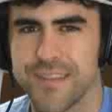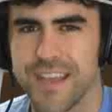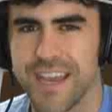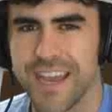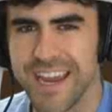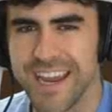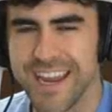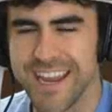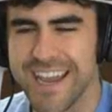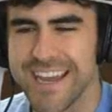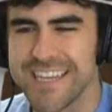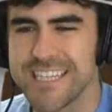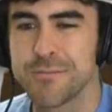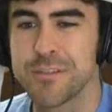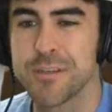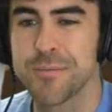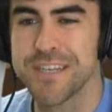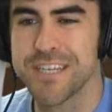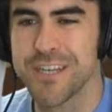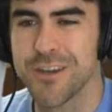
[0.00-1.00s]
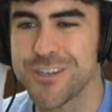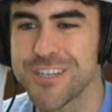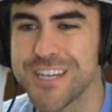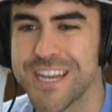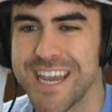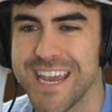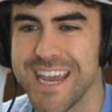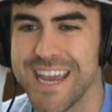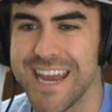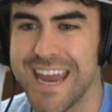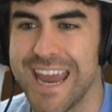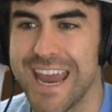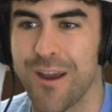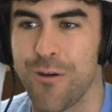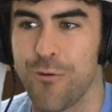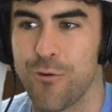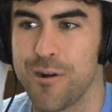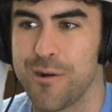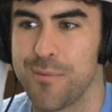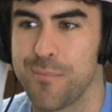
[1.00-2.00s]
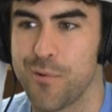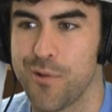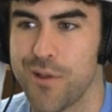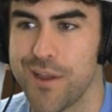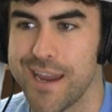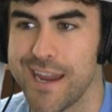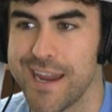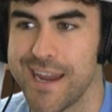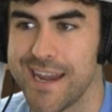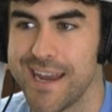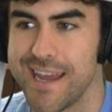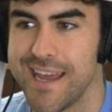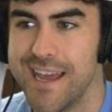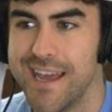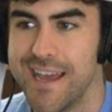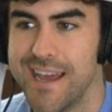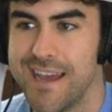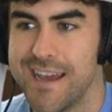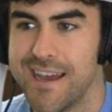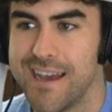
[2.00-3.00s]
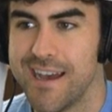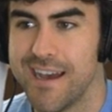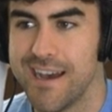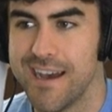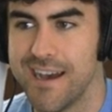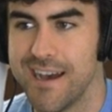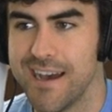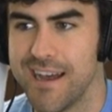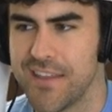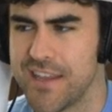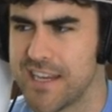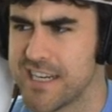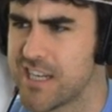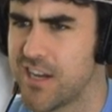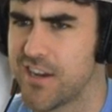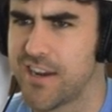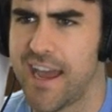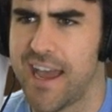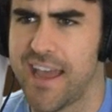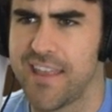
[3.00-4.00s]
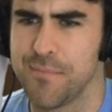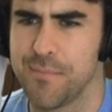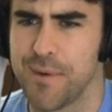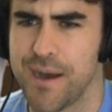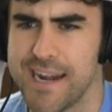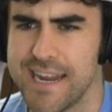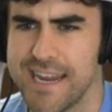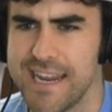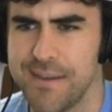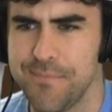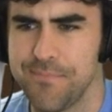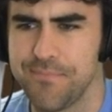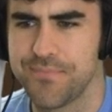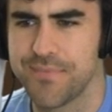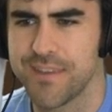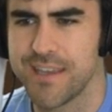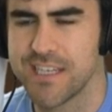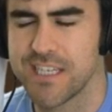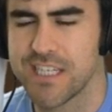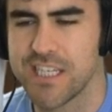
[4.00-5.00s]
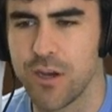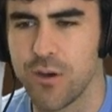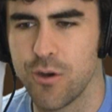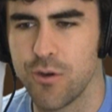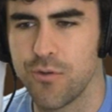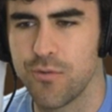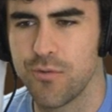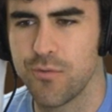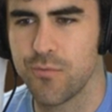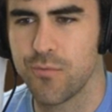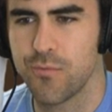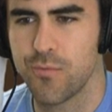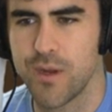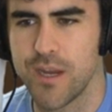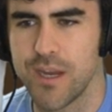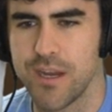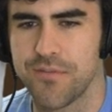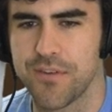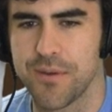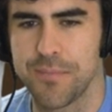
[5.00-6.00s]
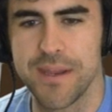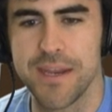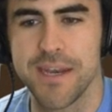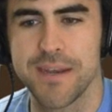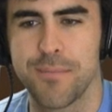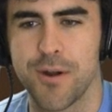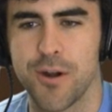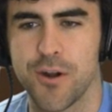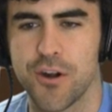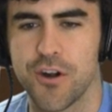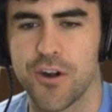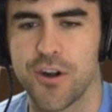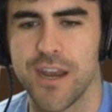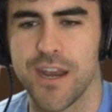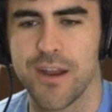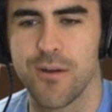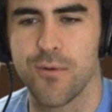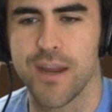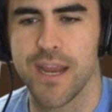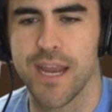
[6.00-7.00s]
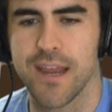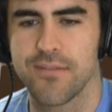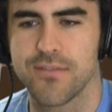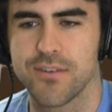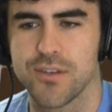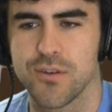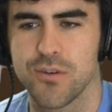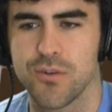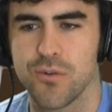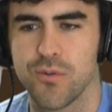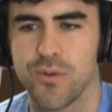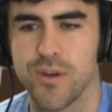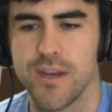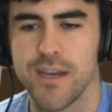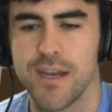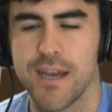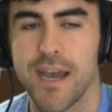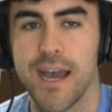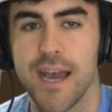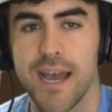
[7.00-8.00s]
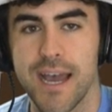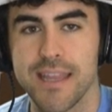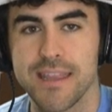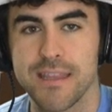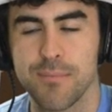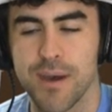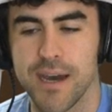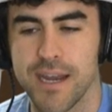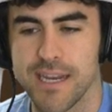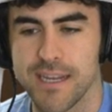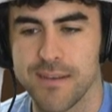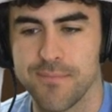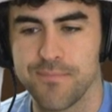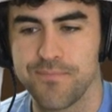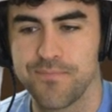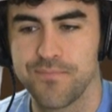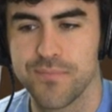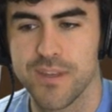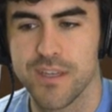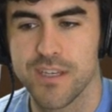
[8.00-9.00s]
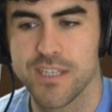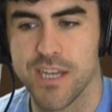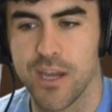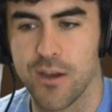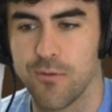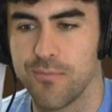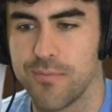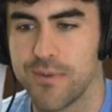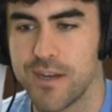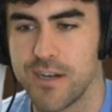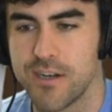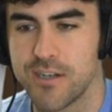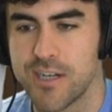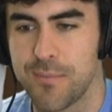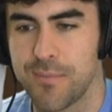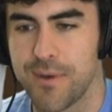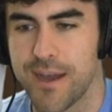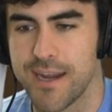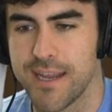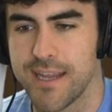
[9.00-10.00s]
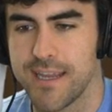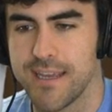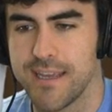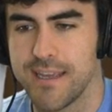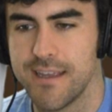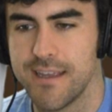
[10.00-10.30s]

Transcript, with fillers: Hey guys, I'm CinnamonToastKen, and we're playing, uh, I think it's called Hide the Body. And so we've committed murder, and we have to hide the body. So here's our body,